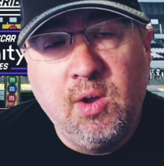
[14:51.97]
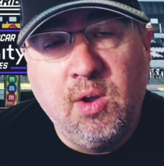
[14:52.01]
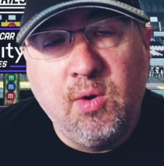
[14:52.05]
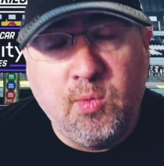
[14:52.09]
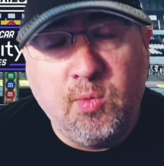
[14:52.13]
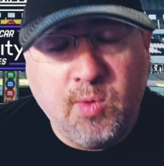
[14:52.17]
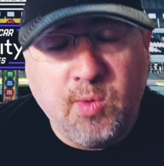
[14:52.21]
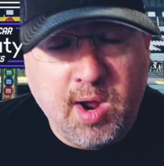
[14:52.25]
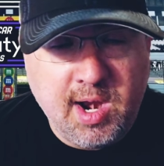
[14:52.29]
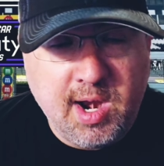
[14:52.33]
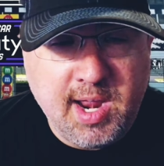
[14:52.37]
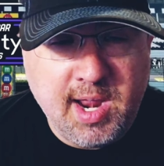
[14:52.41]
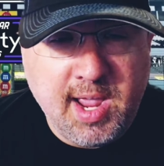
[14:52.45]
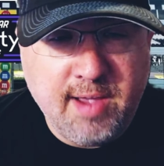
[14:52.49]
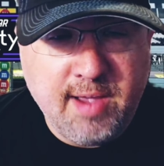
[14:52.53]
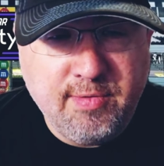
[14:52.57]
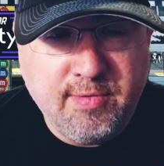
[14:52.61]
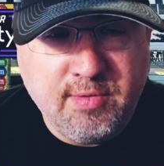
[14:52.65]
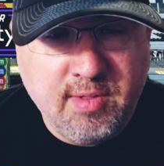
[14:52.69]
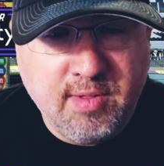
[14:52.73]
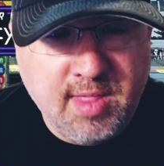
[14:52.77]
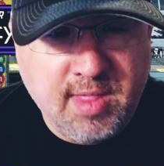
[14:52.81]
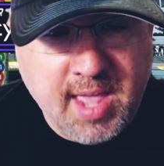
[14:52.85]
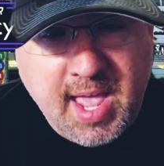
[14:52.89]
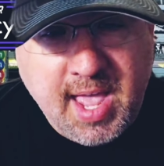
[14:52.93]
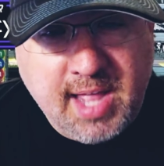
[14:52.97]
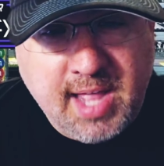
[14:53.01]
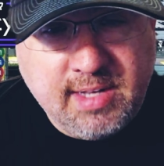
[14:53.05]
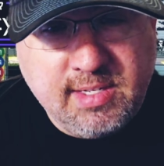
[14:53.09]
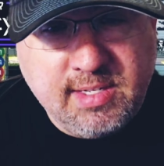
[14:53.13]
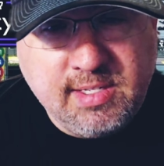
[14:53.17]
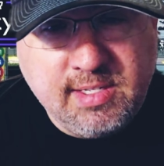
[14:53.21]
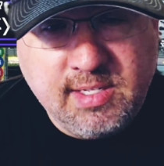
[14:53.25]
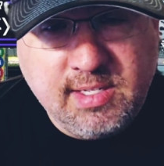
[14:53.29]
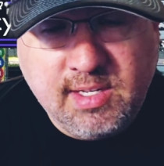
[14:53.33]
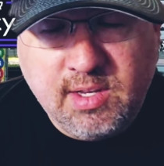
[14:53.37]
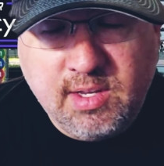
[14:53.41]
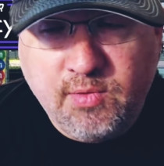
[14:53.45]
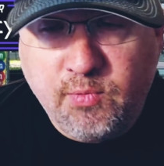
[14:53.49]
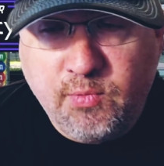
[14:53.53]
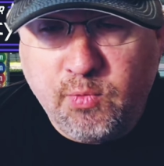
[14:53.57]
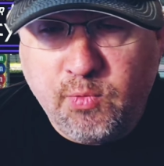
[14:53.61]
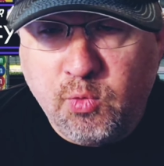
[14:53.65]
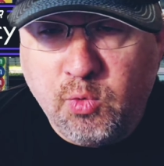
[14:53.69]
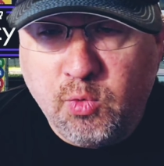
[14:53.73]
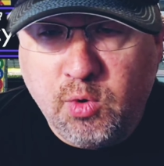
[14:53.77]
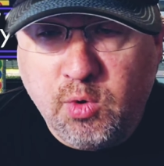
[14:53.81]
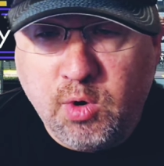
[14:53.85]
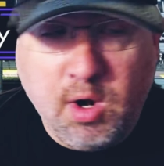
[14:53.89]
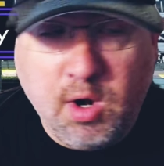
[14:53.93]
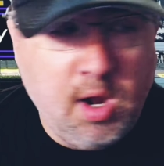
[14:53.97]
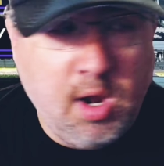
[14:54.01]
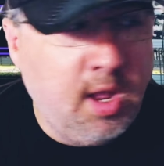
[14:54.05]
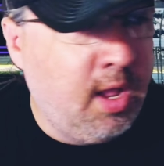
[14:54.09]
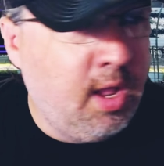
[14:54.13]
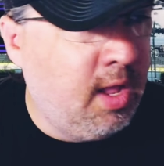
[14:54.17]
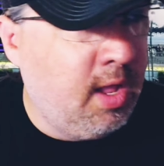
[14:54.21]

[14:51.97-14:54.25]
right after that for